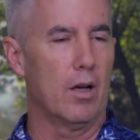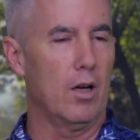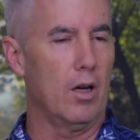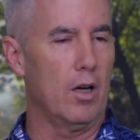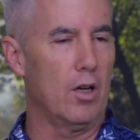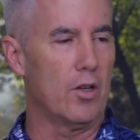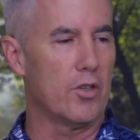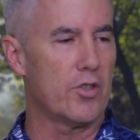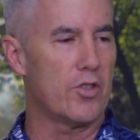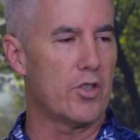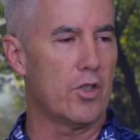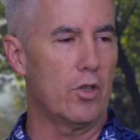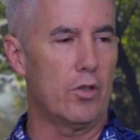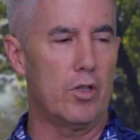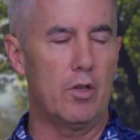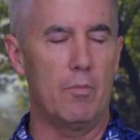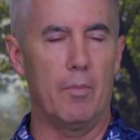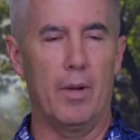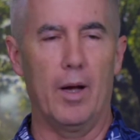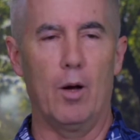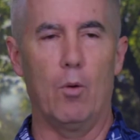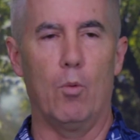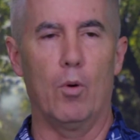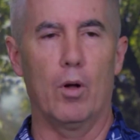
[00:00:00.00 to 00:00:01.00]
Also, you
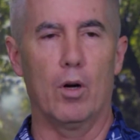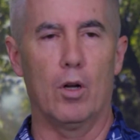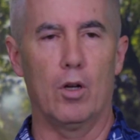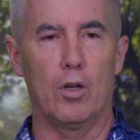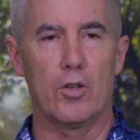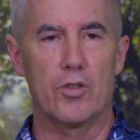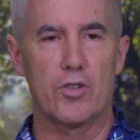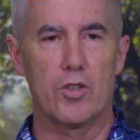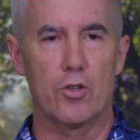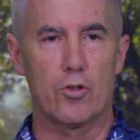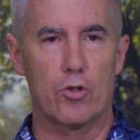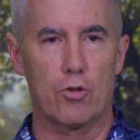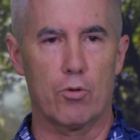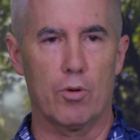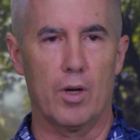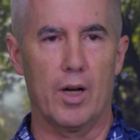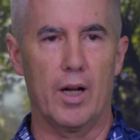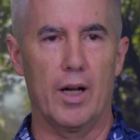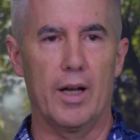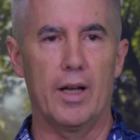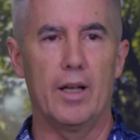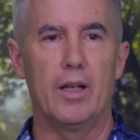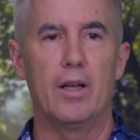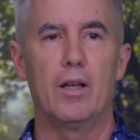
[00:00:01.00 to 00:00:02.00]
might want to also
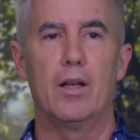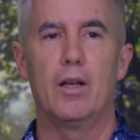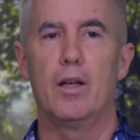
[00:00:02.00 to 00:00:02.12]
try